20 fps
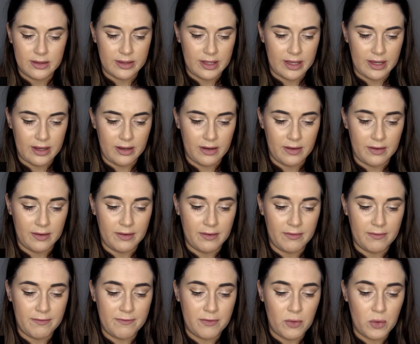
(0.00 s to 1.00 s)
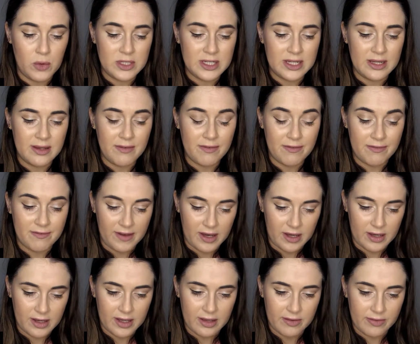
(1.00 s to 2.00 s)
There are
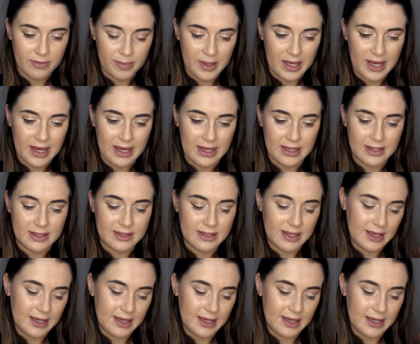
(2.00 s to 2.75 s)
45 pads.